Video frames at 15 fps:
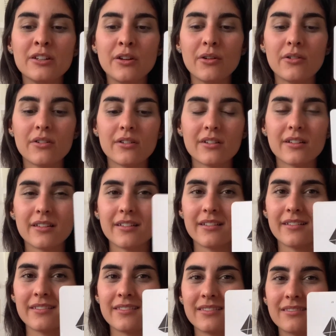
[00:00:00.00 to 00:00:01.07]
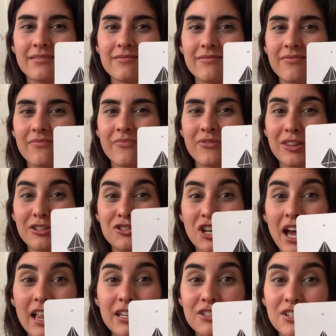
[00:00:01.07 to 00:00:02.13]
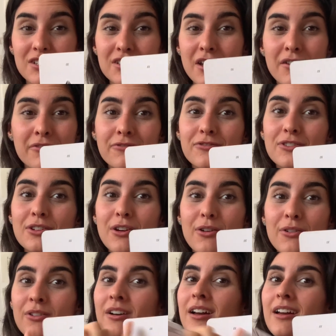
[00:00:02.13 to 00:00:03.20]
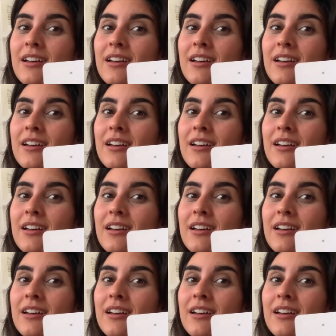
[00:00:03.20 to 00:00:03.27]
know, the challenges of, you know,